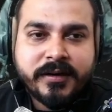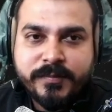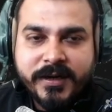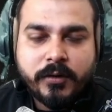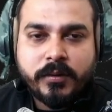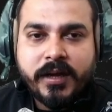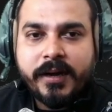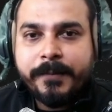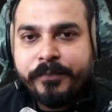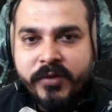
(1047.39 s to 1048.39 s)
respect to
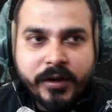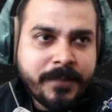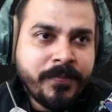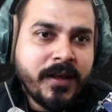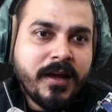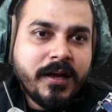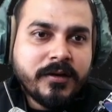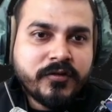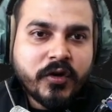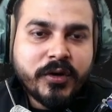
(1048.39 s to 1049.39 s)
that. Okay,
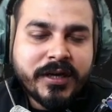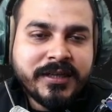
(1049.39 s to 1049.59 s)
so